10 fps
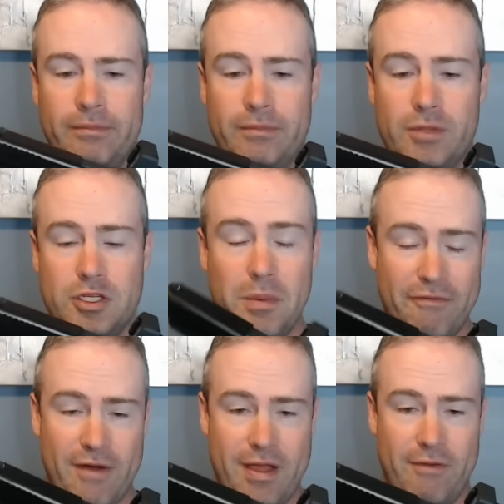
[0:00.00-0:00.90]
So it'd be
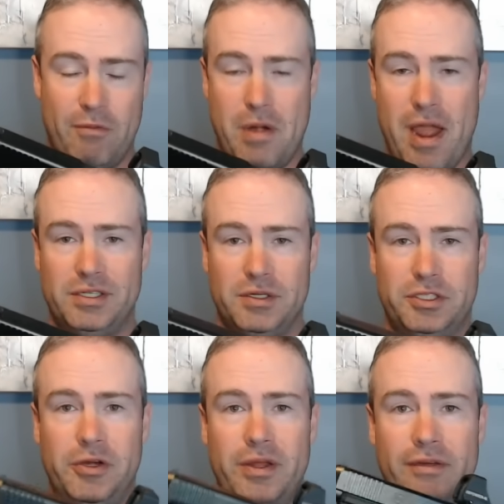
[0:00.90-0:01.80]
fine for practical
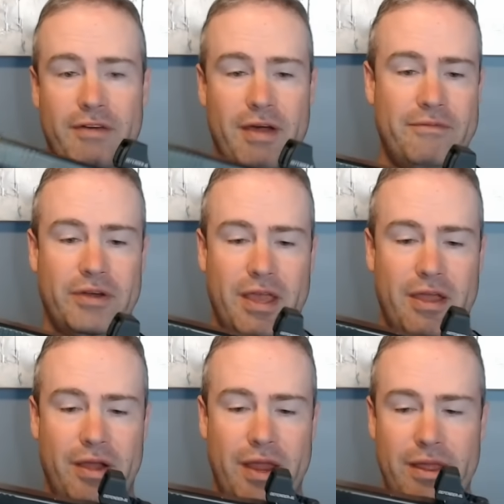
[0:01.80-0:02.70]
shooting, fine for
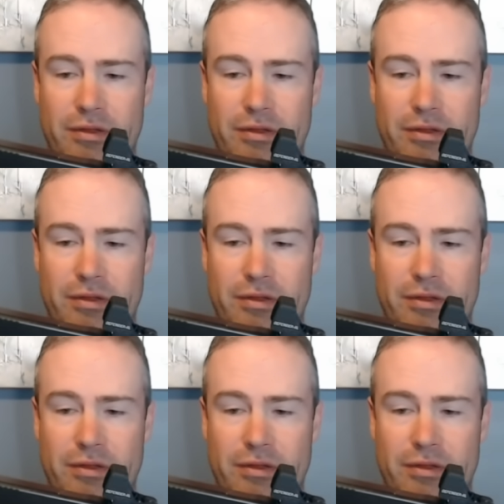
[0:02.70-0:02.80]
carry.